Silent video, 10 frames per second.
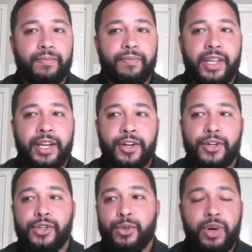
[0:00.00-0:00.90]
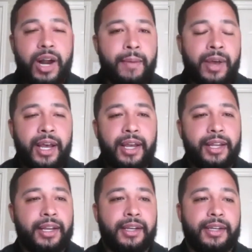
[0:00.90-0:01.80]
Here's where I'm at.
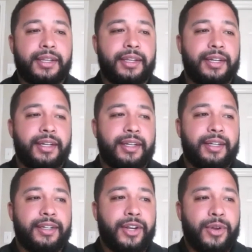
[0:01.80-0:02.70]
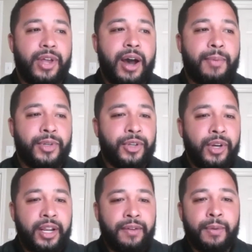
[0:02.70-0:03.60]
And, the
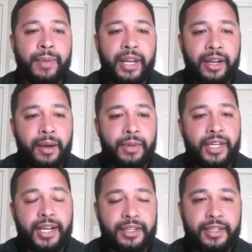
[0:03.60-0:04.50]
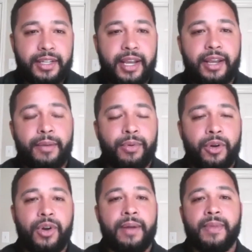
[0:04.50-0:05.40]
opportunity for me to come to Texas State, a
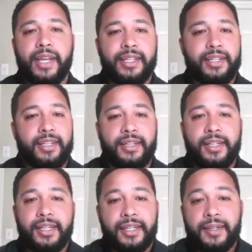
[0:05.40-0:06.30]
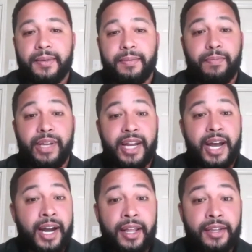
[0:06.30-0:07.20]
program that's been
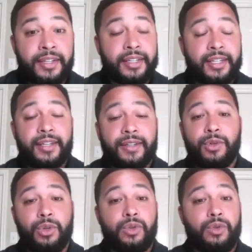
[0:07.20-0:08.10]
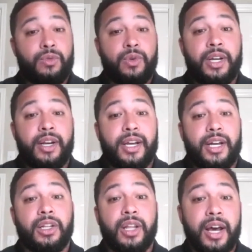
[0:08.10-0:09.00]
highly successful, won a
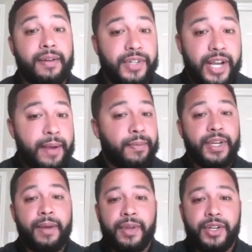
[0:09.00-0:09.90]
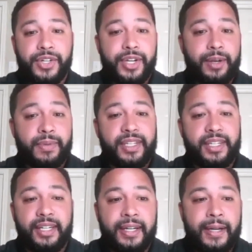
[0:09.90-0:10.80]
lot of
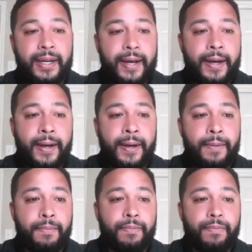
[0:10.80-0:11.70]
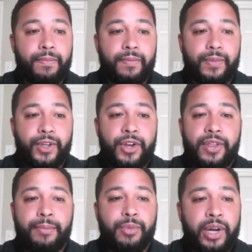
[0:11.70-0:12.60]
championships.
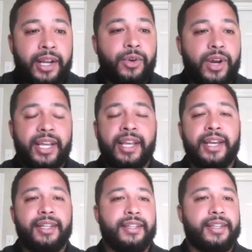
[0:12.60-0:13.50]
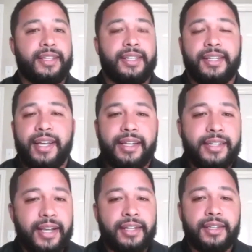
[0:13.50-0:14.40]
They bring in great kids. It's in
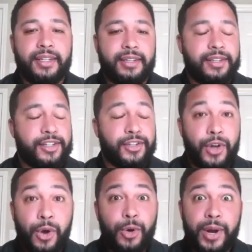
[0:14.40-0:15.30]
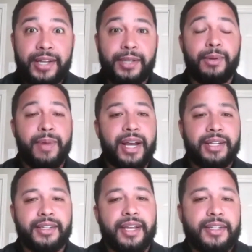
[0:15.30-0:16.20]
Texas. It's so great to be back
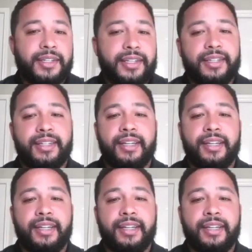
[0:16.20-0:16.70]
to Texas.